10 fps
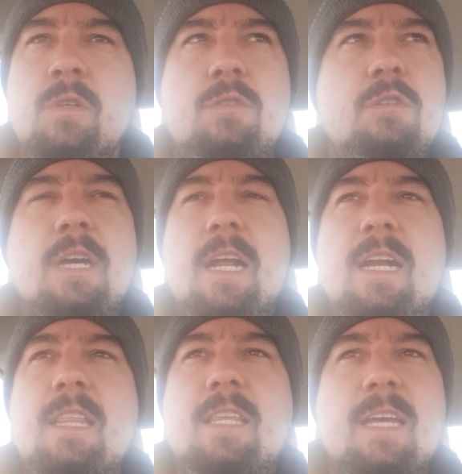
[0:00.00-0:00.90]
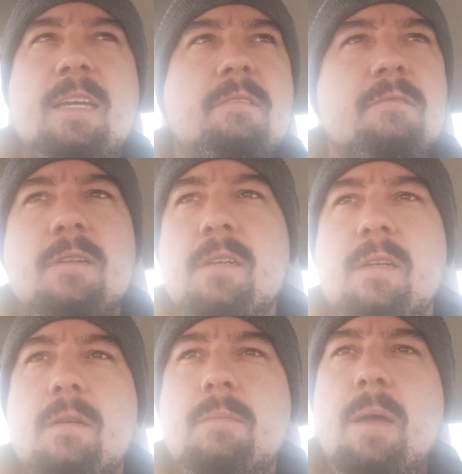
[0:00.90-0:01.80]
If you got anything,
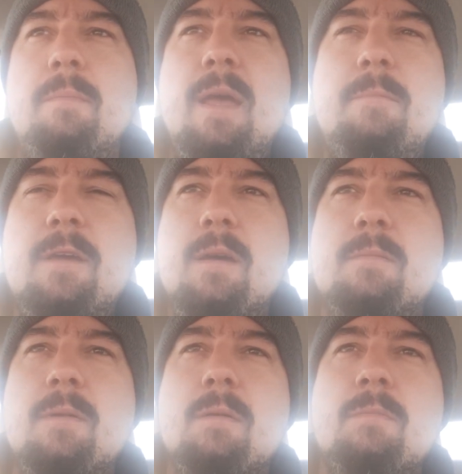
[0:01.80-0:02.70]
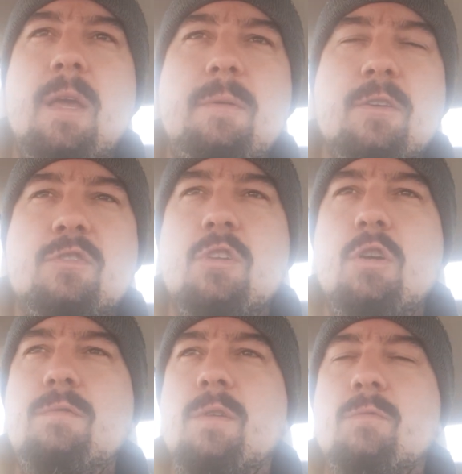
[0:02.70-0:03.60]
maybe a
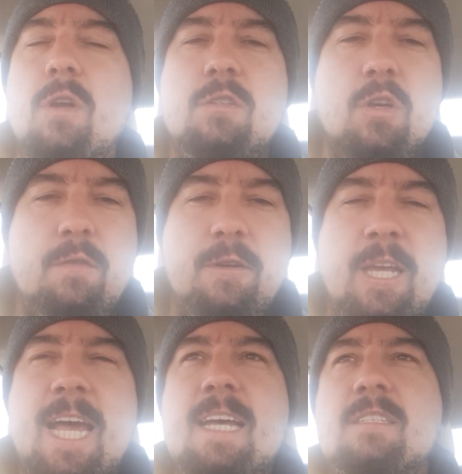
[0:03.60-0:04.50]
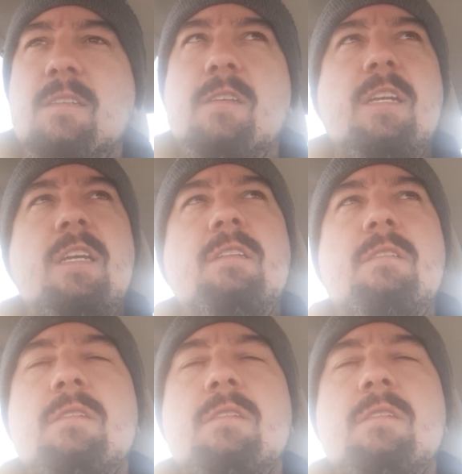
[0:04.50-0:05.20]
stove that runs off of gasoline.